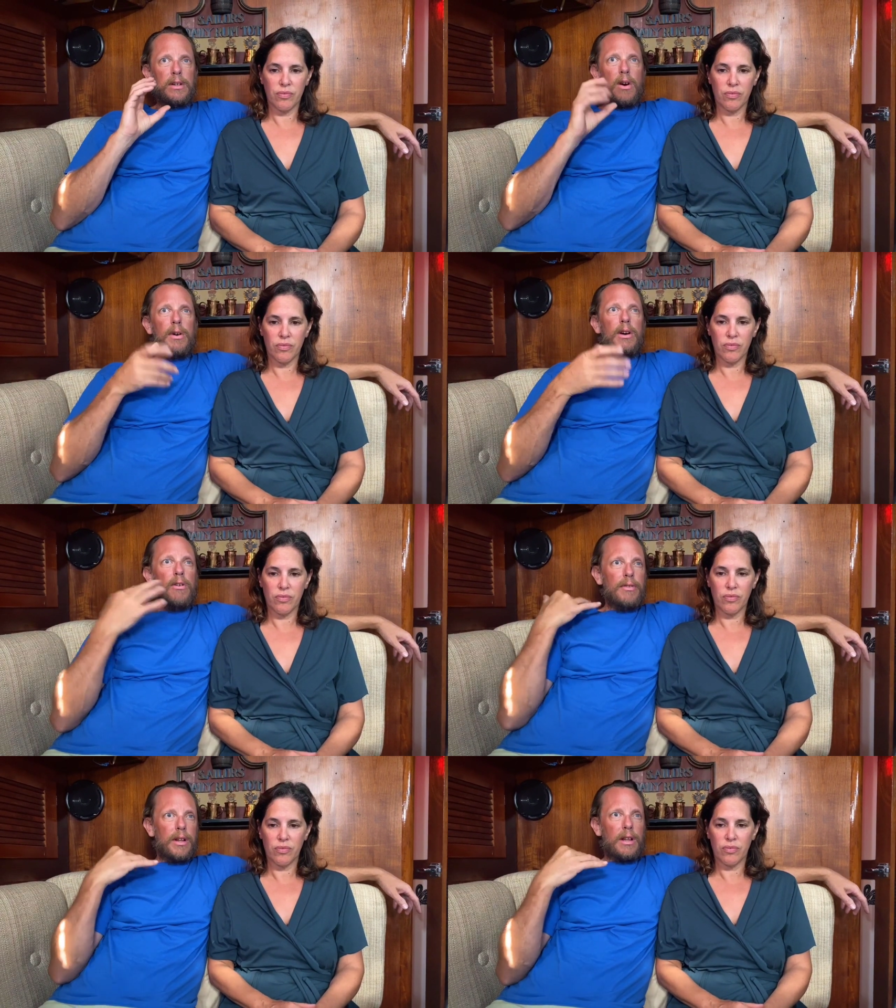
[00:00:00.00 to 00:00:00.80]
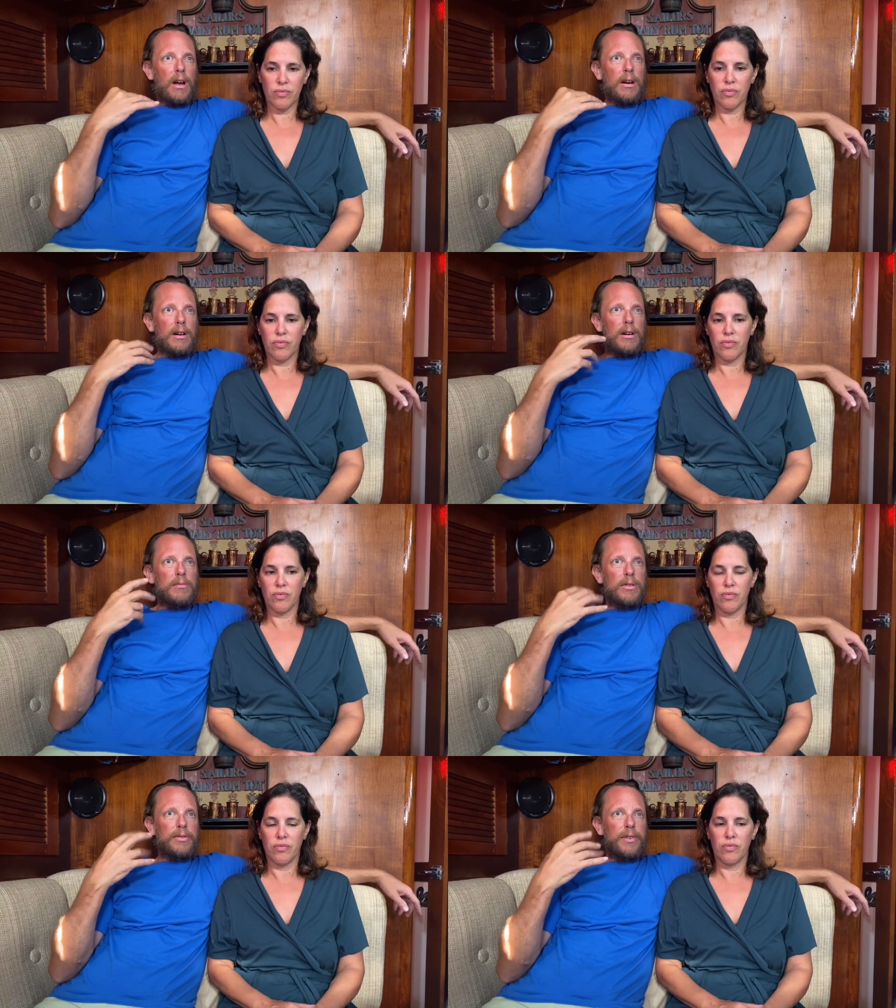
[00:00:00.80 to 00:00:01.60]
Speaker 1: going over the tongue, it
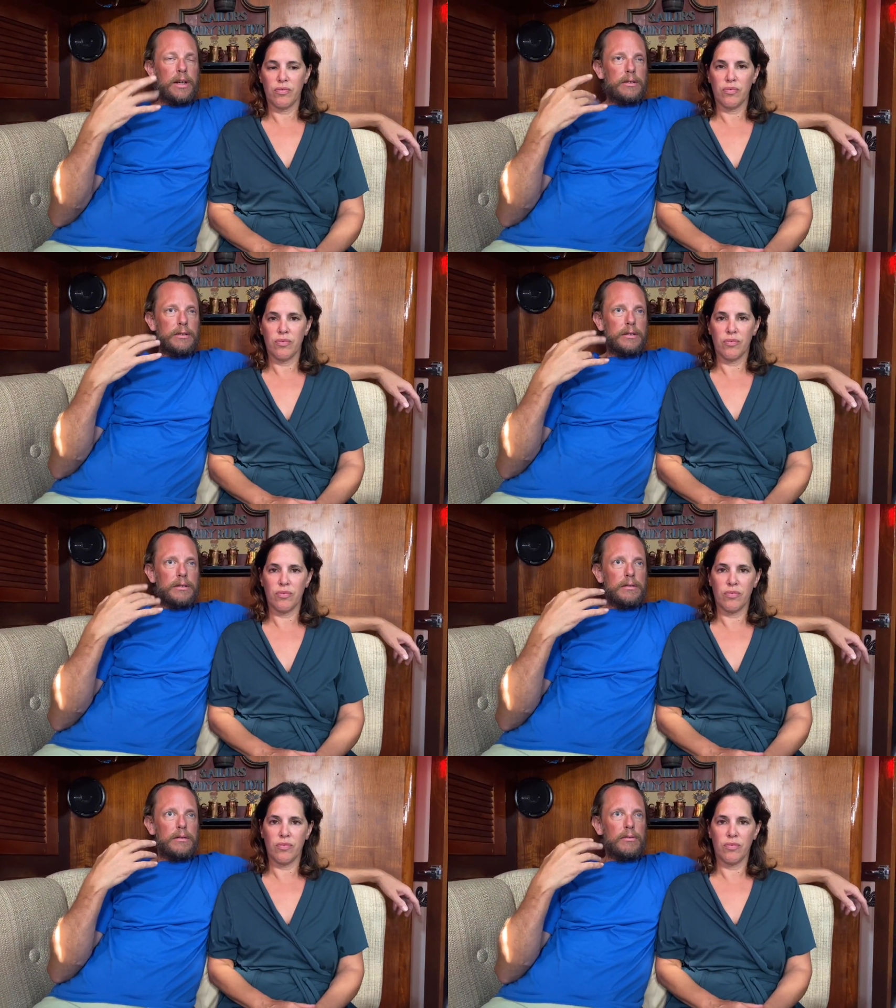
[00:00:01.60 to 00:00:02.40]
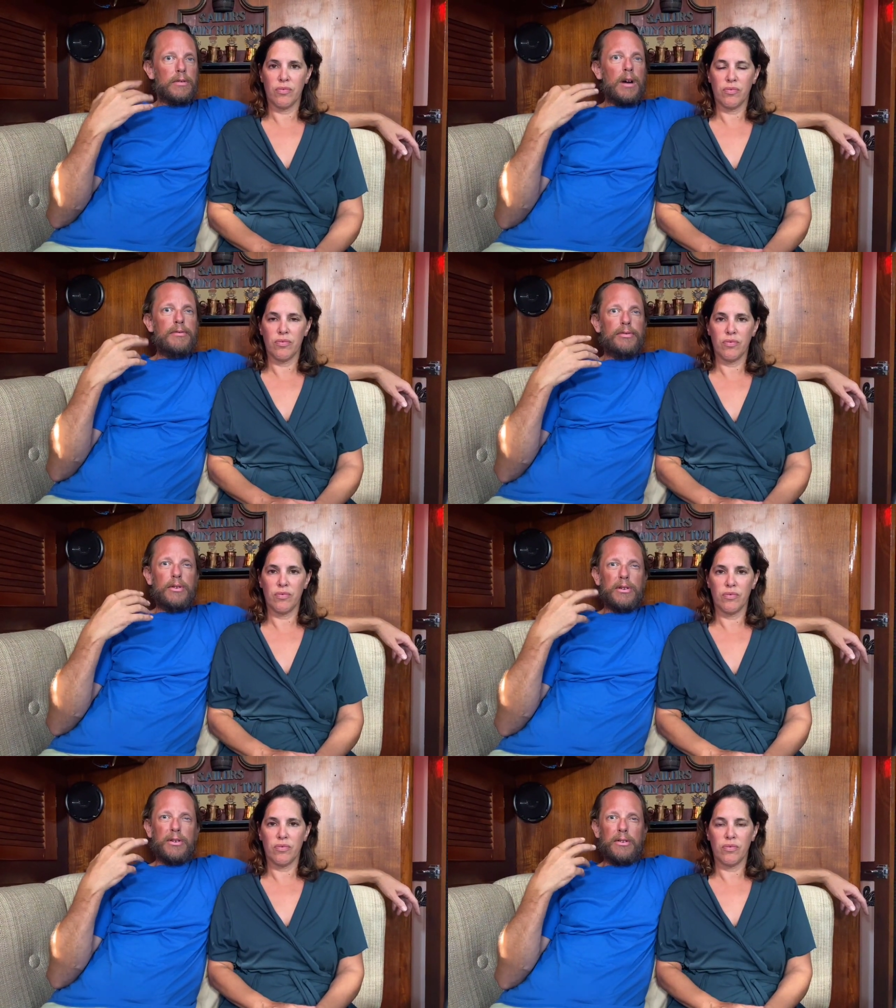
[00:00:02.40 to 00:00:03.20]
almost feels rough
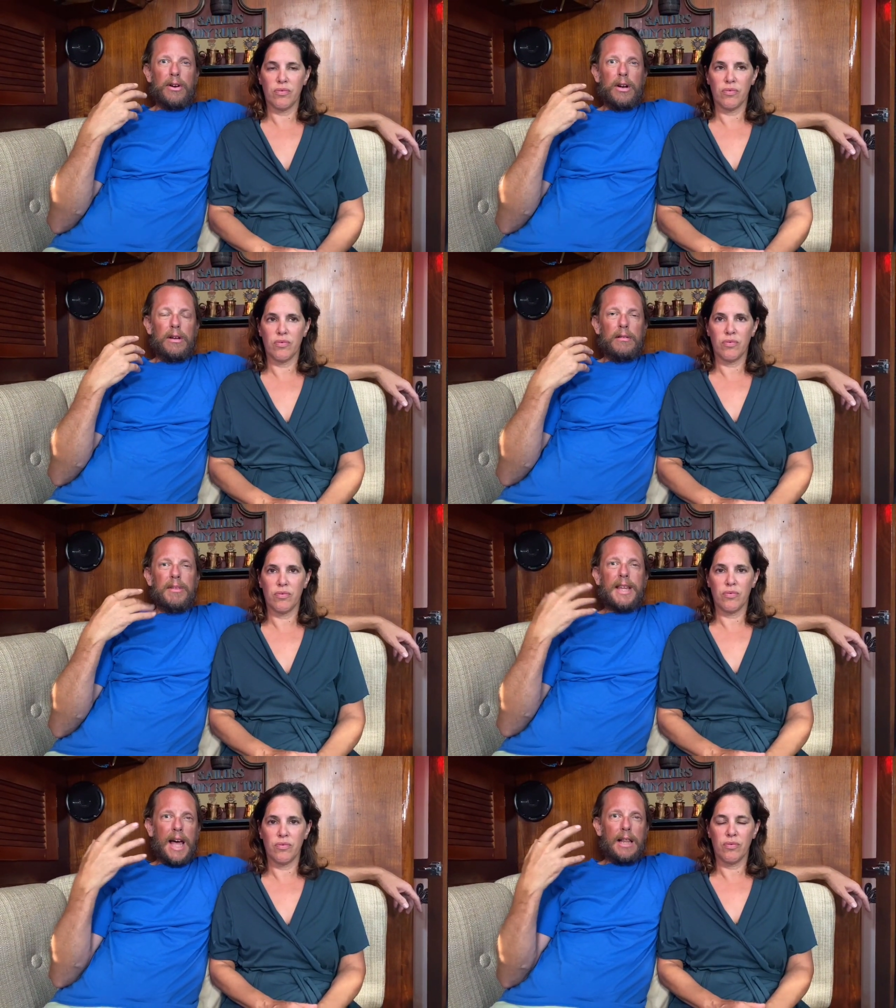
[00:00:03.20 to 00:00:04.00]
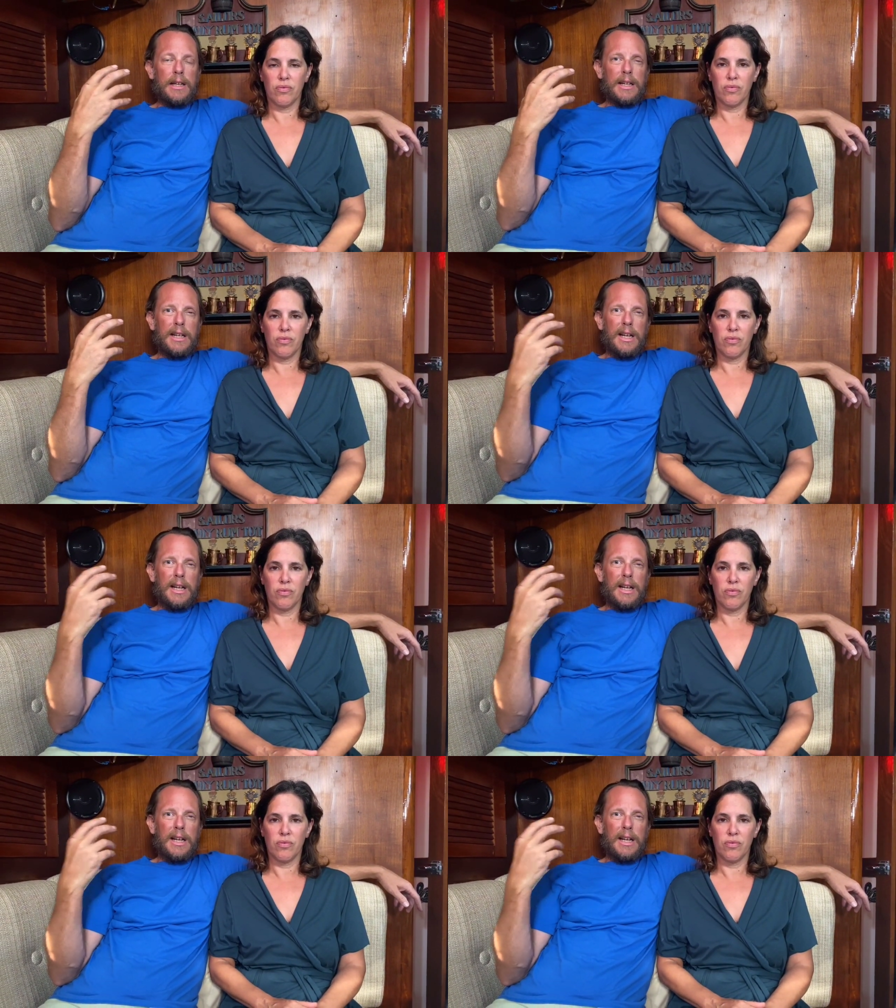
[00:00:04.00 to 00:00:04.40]
or metallic.